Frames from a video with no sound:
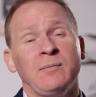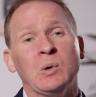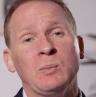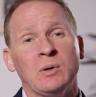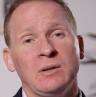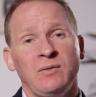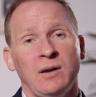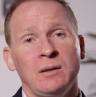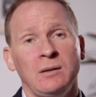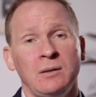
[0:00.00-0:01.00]
more body
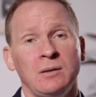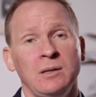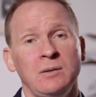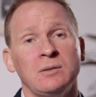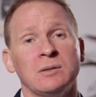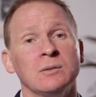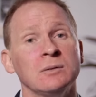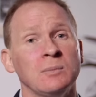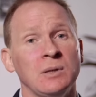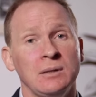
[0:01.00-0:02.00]
fat that you can use and
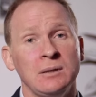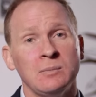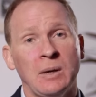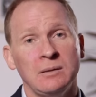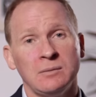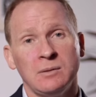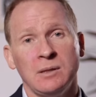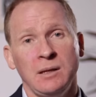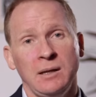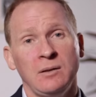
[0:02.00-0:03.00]
ultimately dispense with the
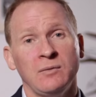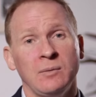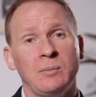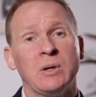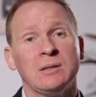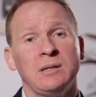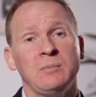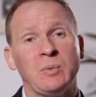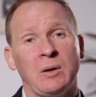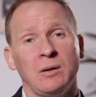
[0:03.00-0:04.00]
need of a breast
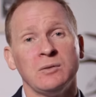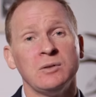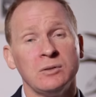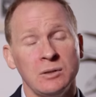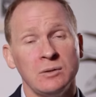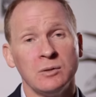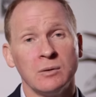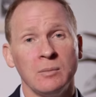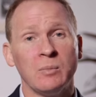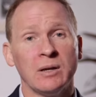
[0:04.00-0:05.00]
implant and just use
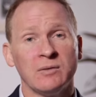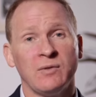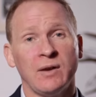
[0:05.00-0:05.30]
your own breast